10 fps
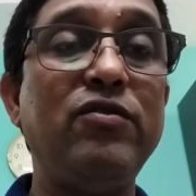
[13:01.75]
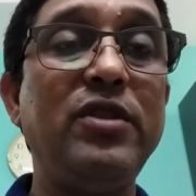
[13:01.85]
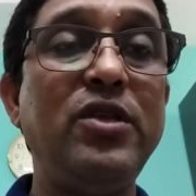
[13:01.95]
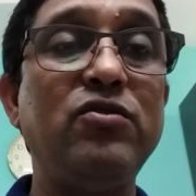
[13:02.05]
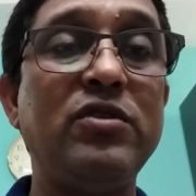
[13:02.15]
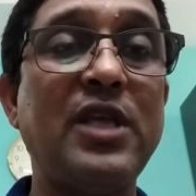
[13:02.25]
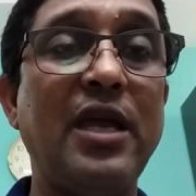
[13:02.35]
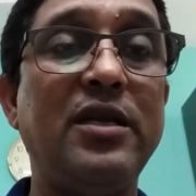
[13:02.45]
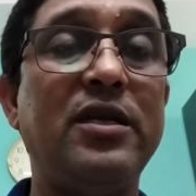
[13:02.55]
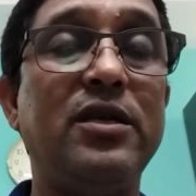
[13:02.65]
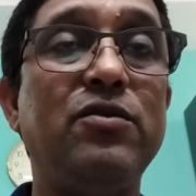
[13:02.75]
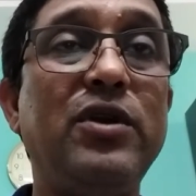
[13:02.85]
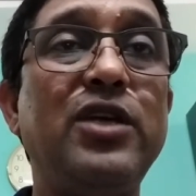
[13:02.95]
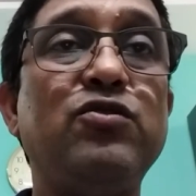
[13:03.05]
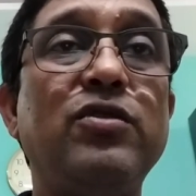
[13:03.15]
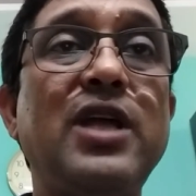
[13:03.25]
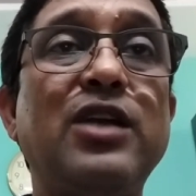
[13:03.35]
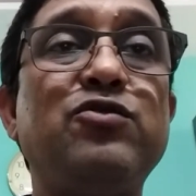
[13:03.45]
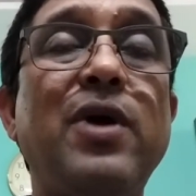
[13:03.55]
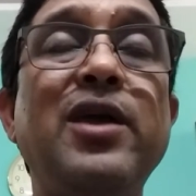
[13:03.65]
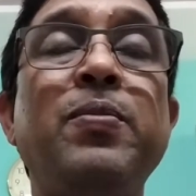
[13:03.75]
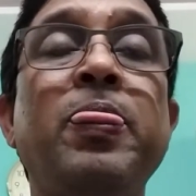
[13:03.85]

to the society. Okay, so that's why